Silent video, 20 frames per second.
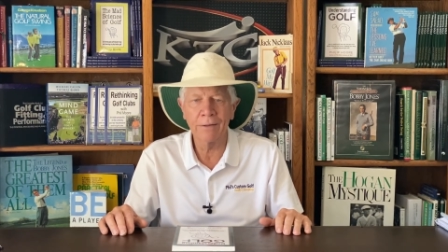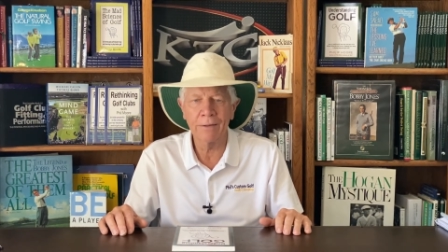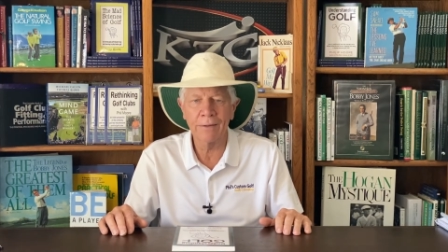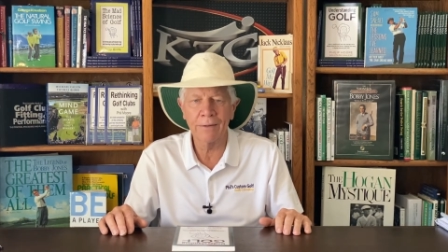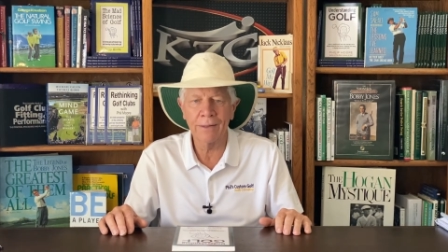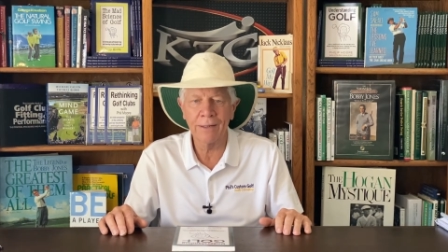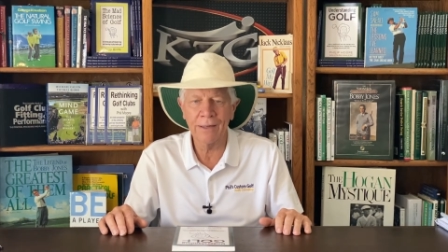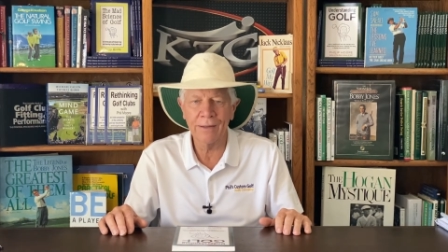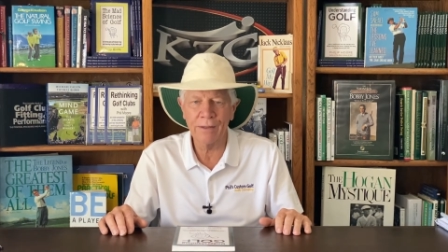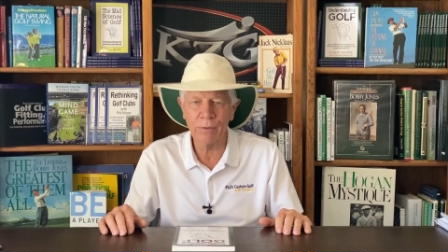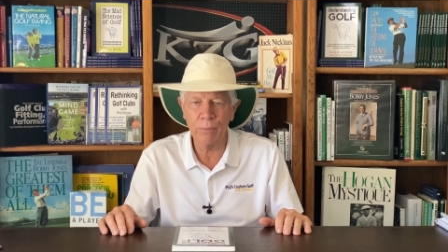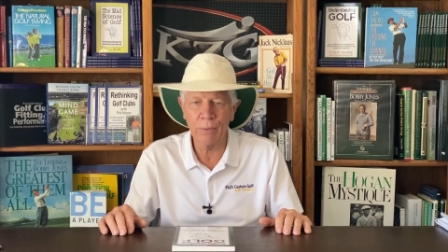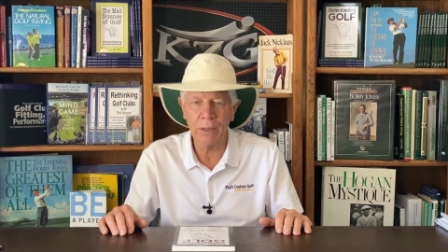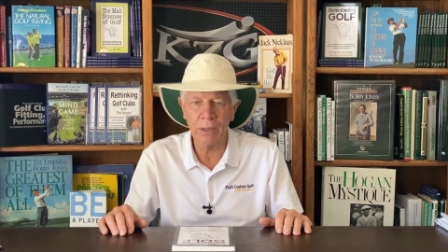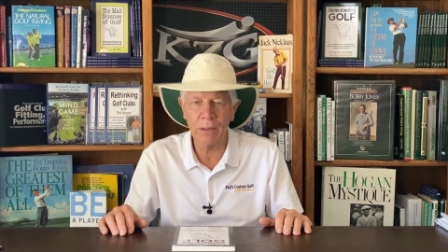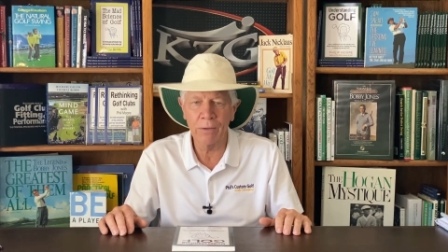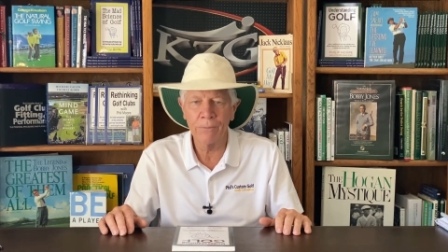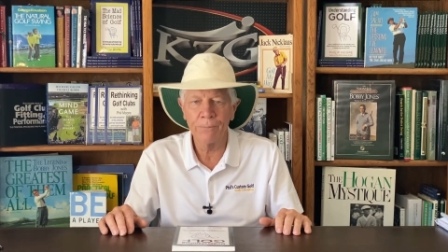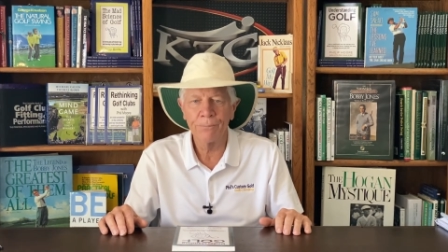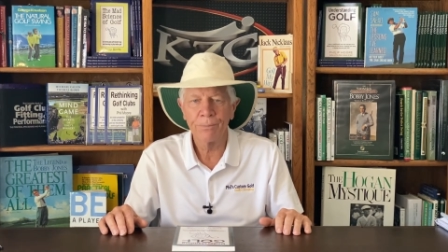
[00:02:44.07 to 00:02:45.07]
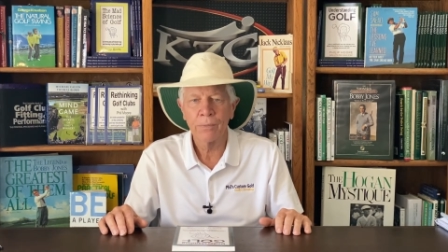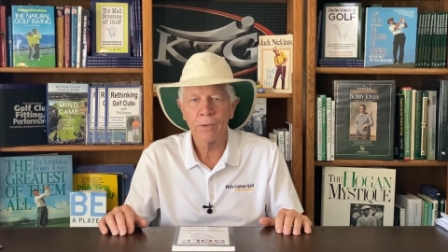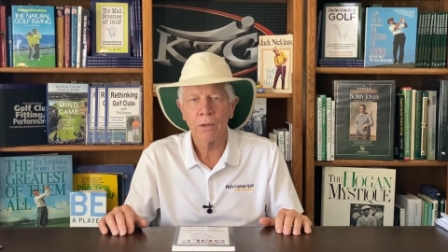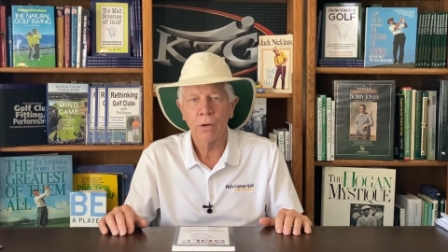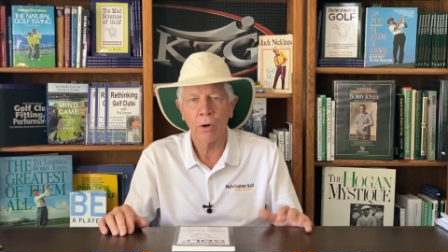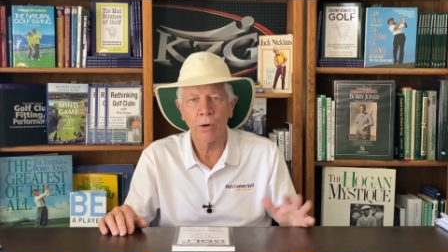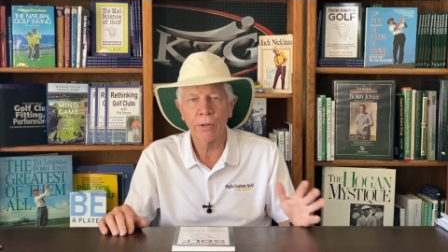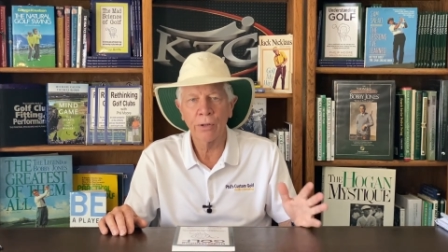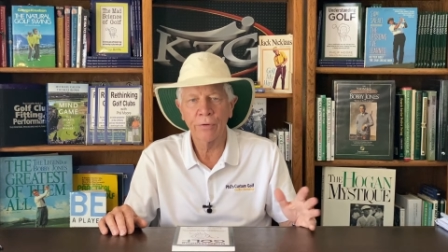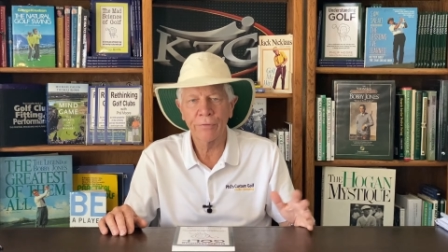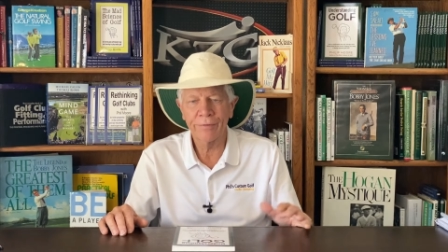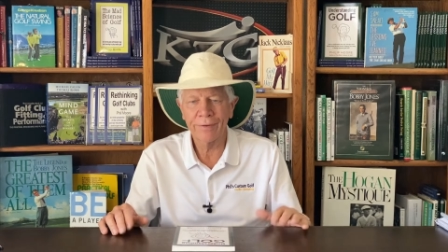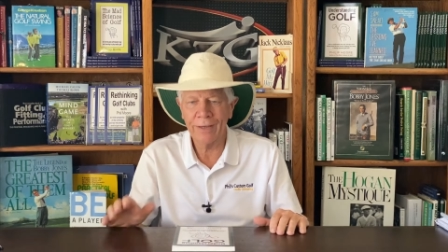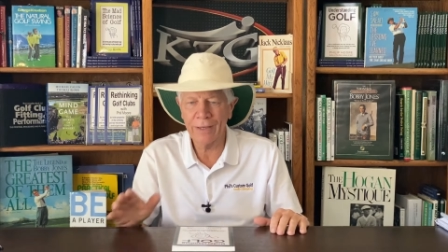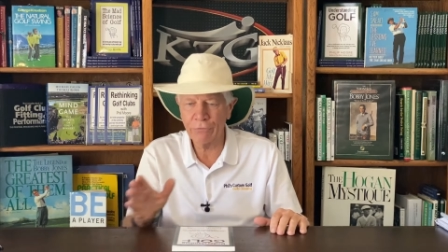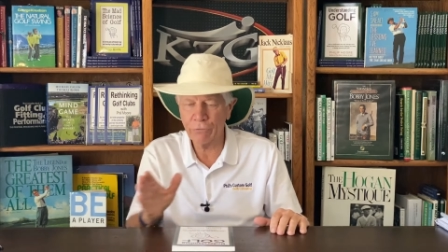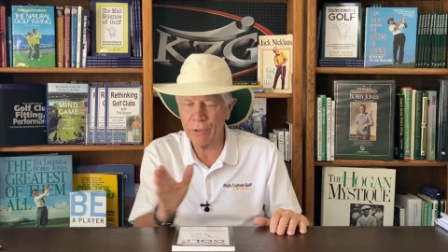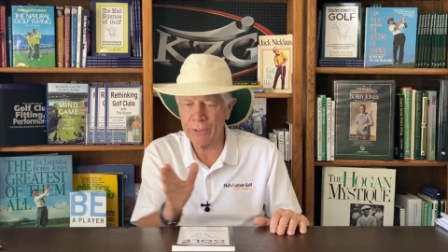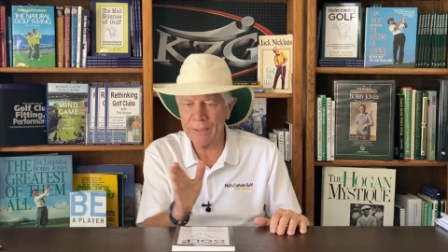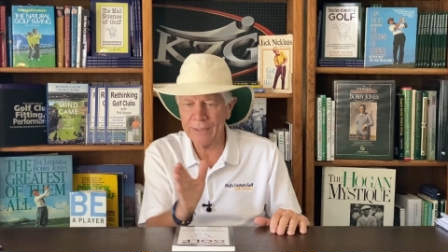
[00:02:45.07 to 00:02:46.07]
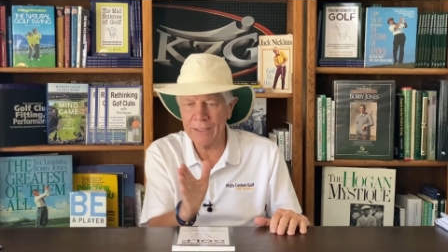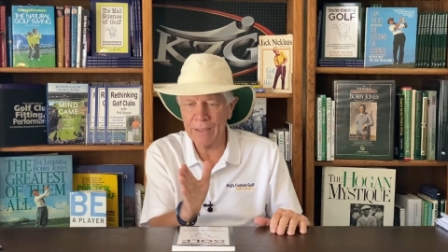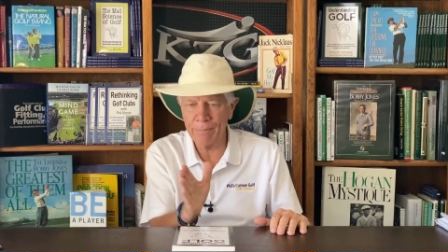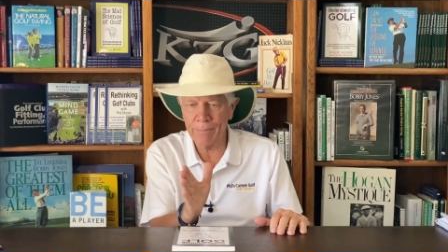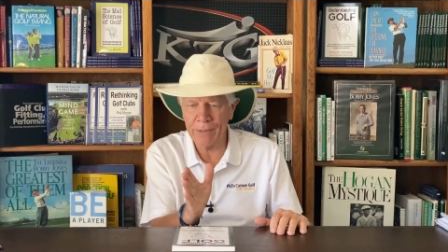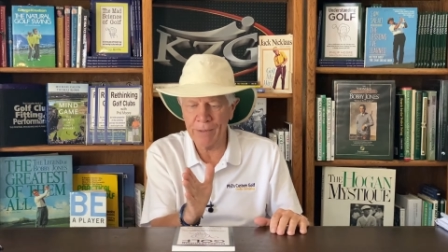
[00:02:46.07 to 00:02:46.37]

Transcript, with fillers: And then I think, Well, or they'll say, I try to keep